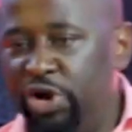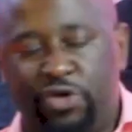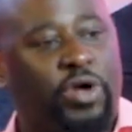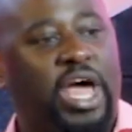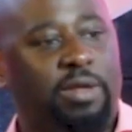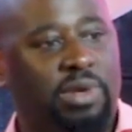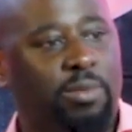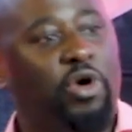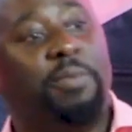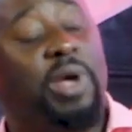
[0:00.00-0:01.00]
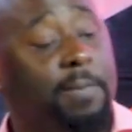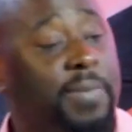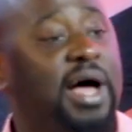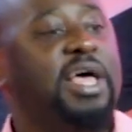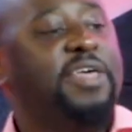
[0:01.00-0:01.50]
you need to carry me more.
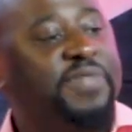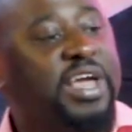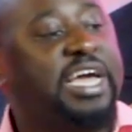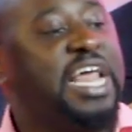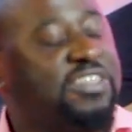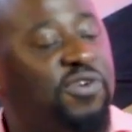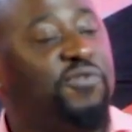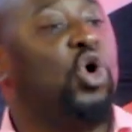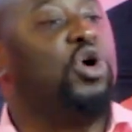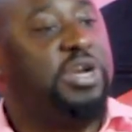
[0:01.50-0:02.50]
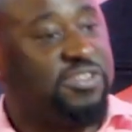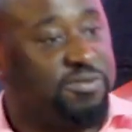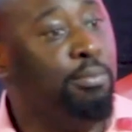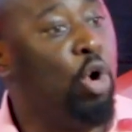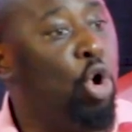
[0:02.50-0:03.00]
Remember, the grace of God
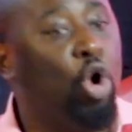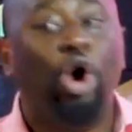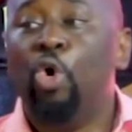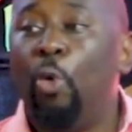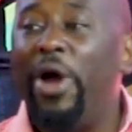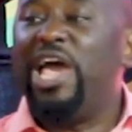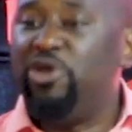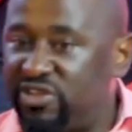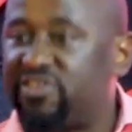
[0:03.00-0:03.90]
is more where your